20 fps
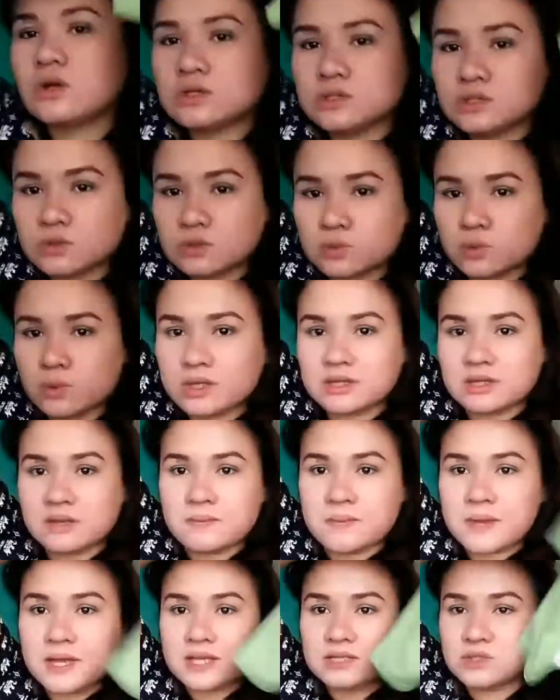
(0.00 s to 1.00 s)
is also 20
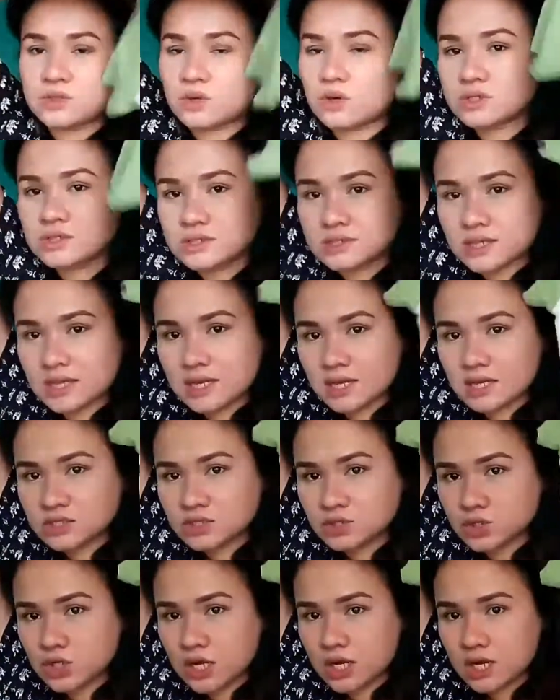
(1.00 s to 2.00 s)
pesos.
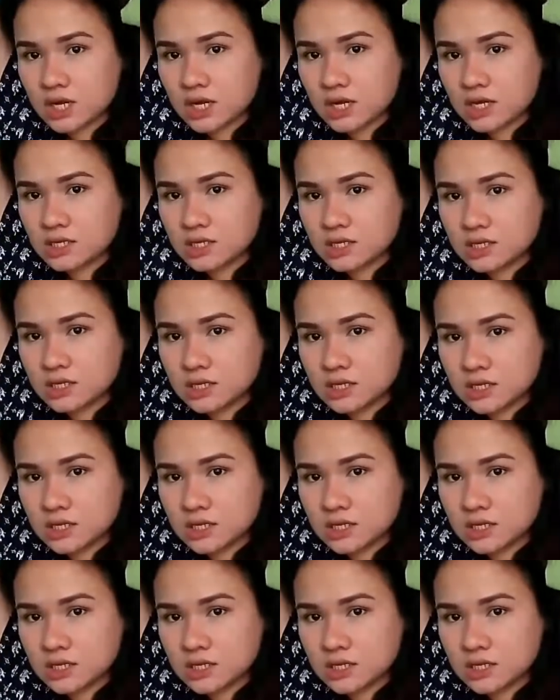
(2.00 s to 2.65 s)
Ayun siya.